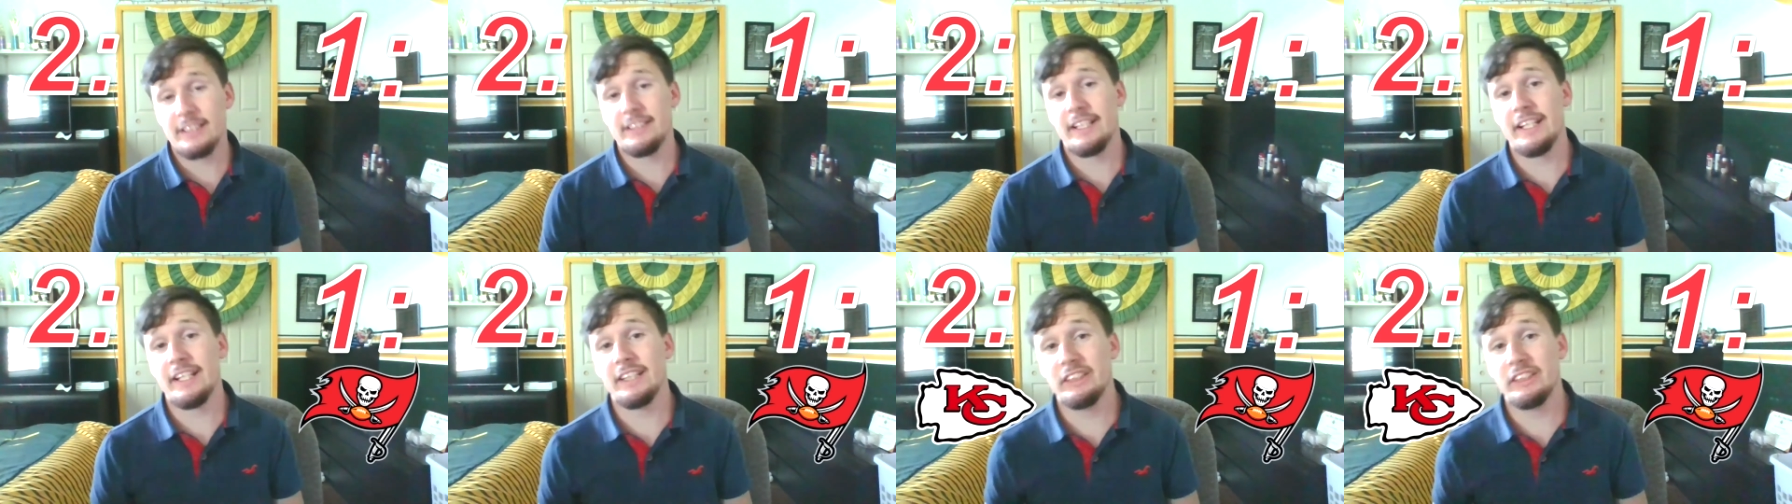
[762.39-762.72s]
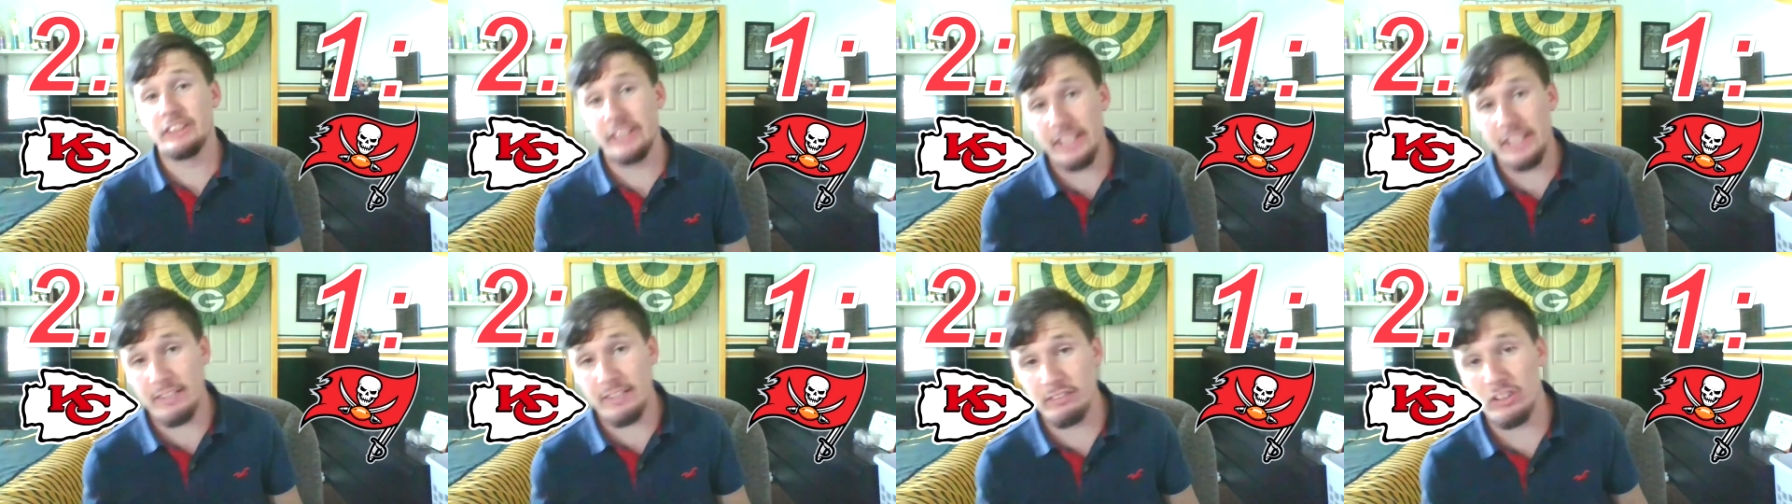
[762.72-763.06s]
City
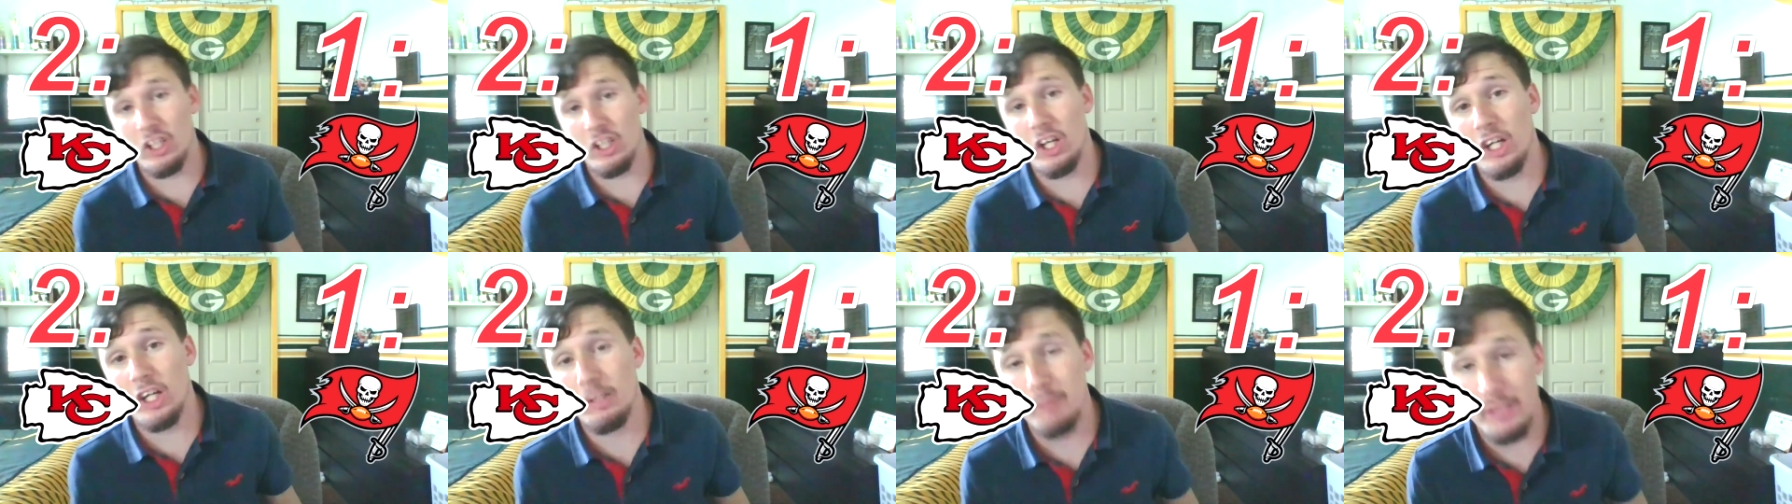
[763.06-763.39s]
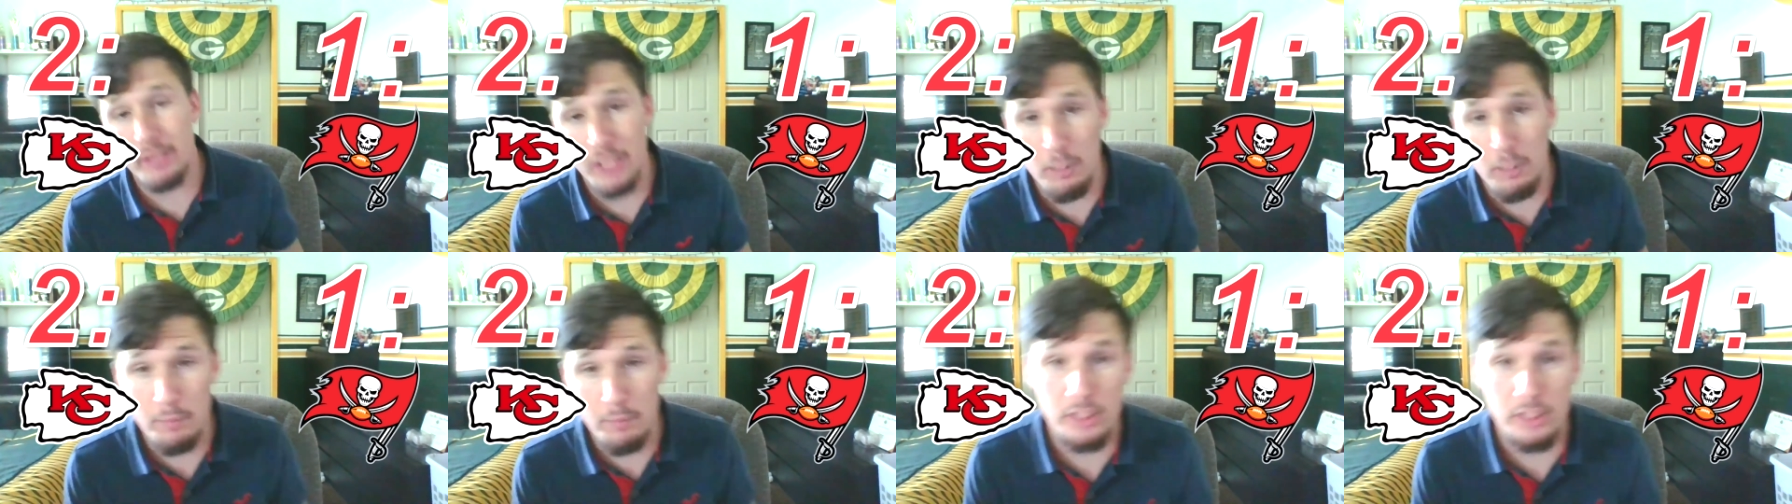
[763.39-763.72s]
Chiefs are my
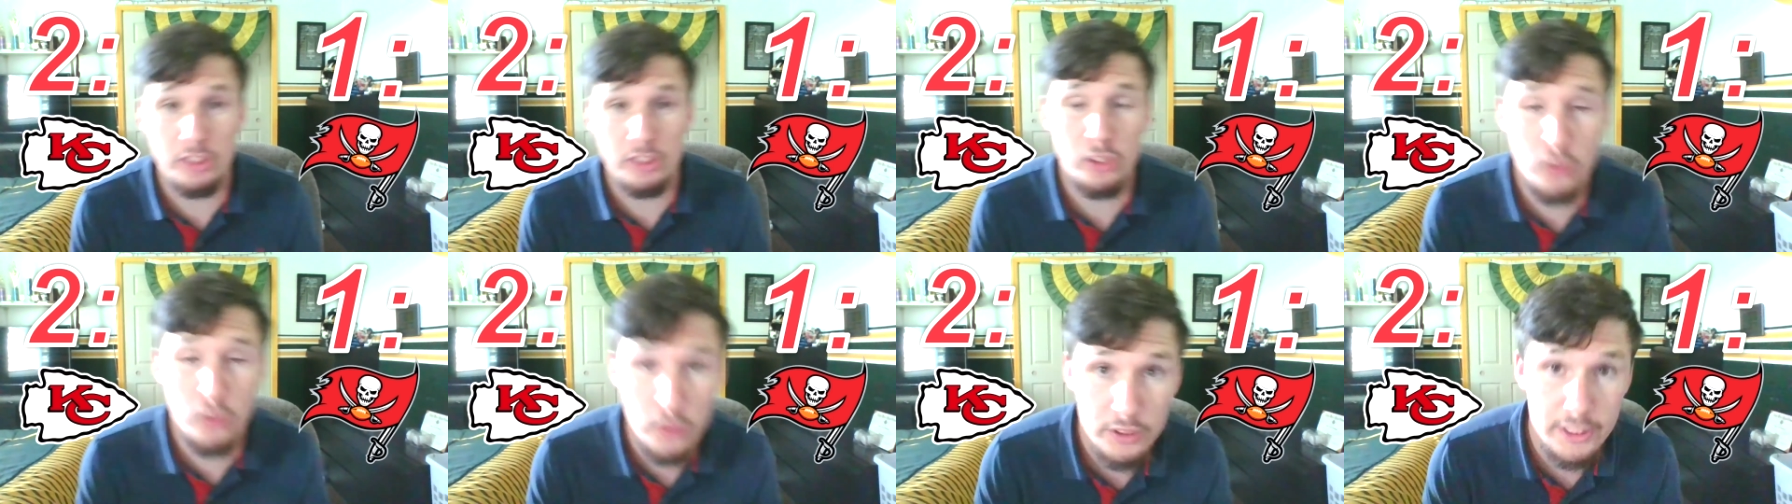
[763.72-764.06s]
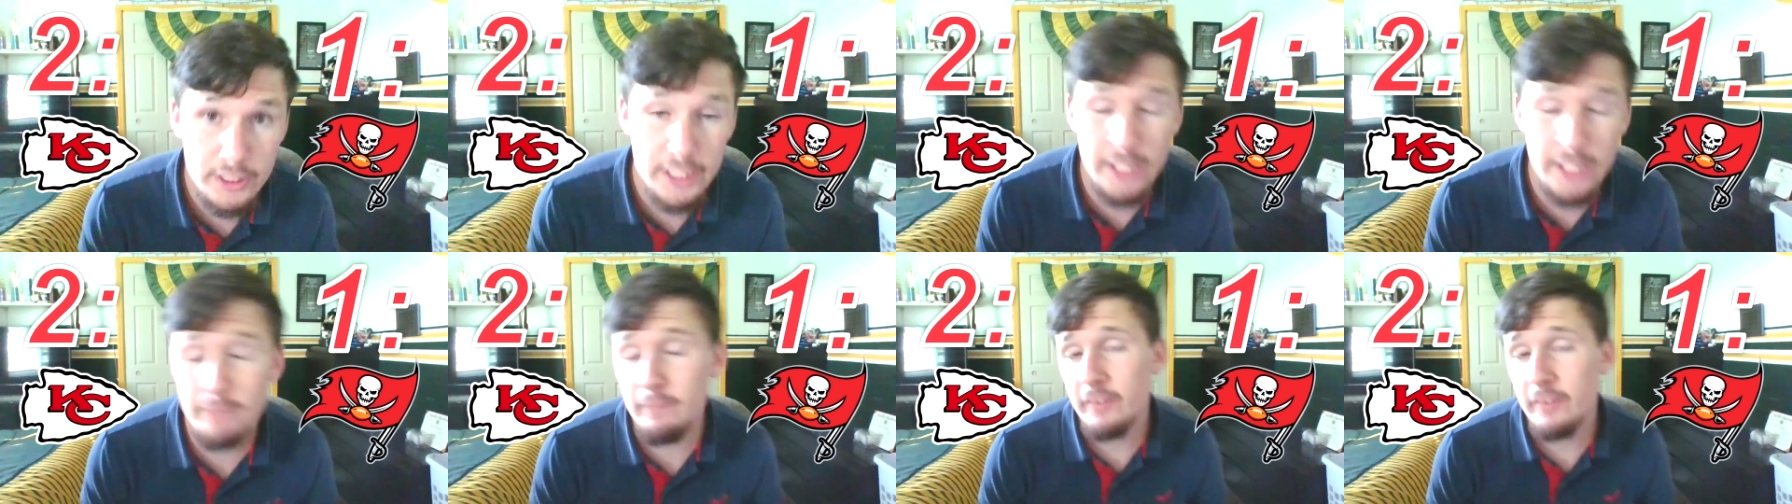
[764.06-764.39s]
number 2
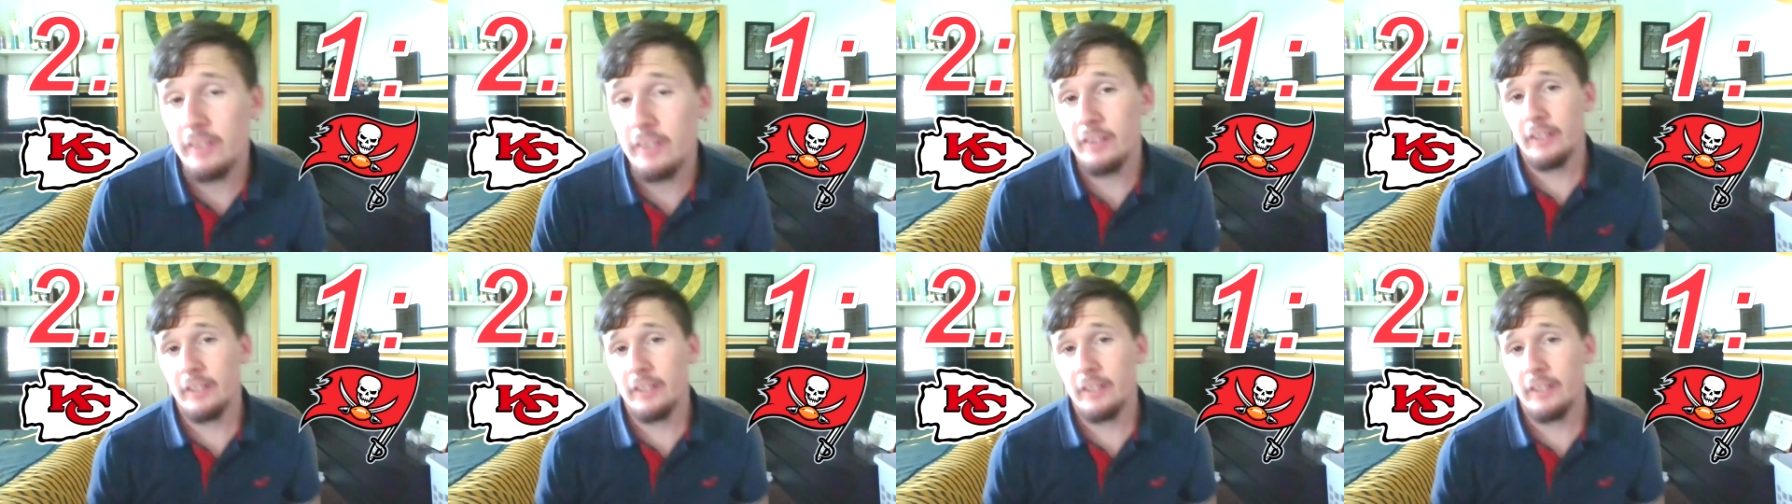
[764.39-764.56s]
team,